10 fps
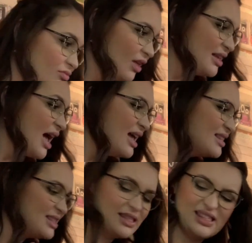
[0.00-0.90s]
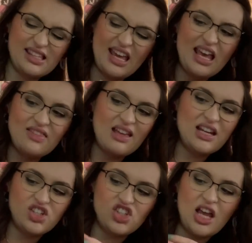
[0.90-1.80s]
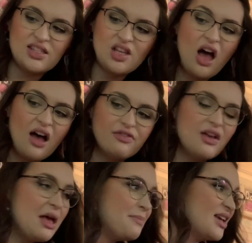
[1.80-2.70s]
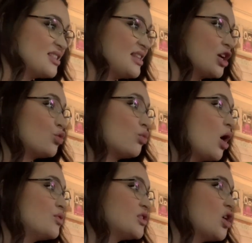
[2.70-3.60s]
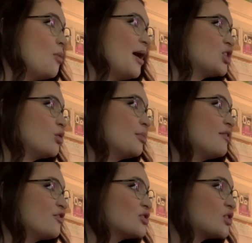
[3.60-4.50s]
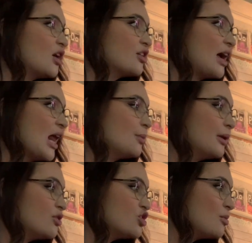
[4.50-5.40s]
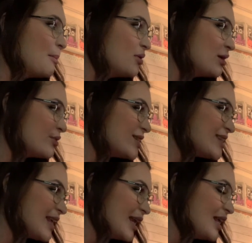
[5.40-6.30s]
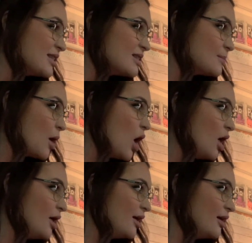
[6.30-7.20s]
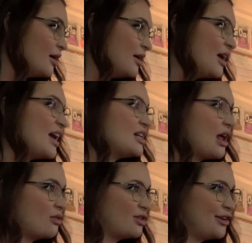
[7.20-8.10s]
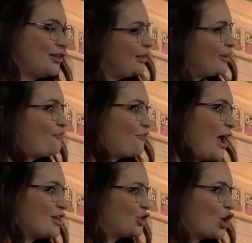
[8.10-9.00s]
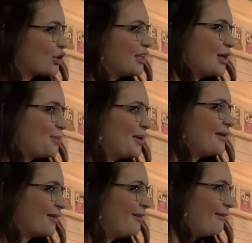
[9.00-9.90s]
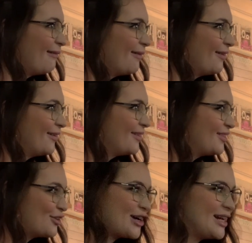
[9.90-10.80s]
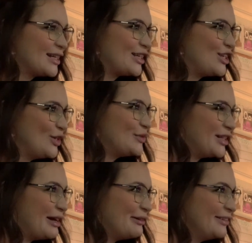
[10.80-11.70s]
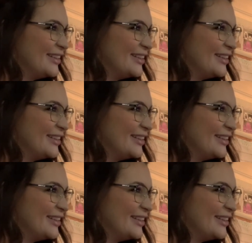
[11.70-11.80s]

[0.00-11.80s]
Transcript: Yeah, it's the skin that it sheds off, because they grow so much. When we first got our caterpillars, do you remember they were skinny and small? Yeah. And now they're kind of like fat and chunky and big, huh? They're kind of cute now.